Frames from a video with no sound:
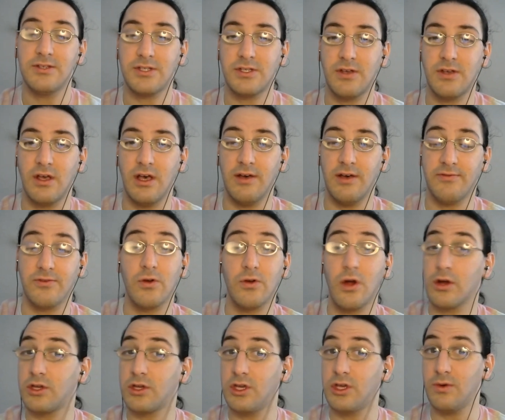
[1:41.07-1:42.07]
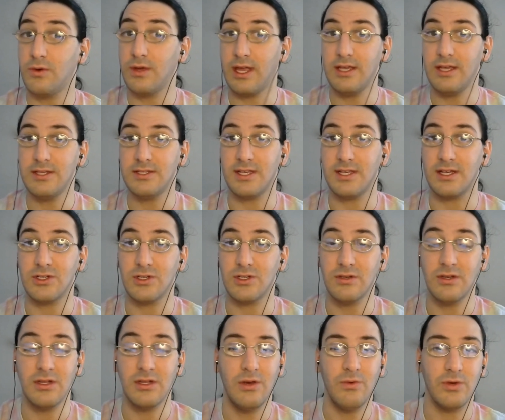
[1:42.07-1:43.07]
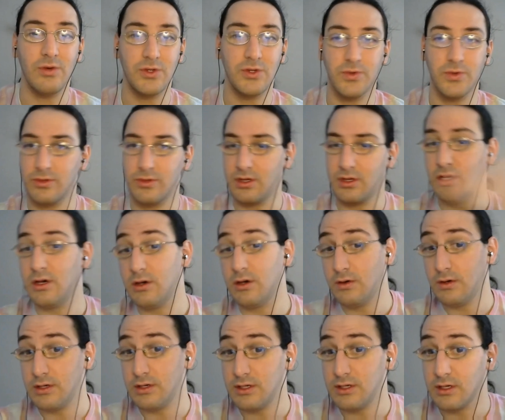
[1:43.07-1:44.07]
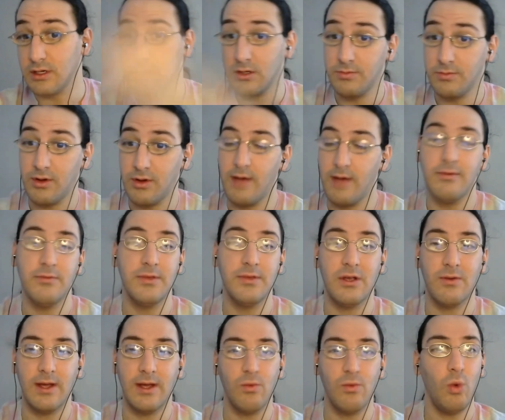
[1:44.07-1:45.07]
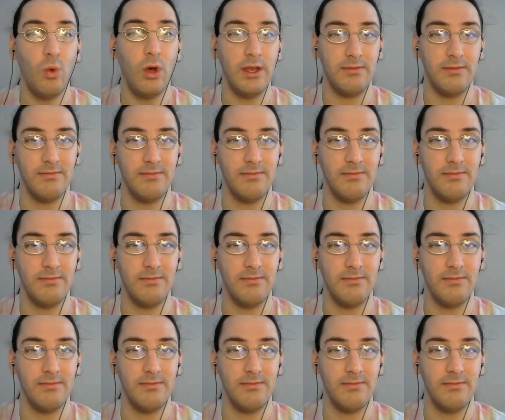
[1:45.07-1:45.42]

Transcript: uh, for our Q&A session, which will go until probably around 1.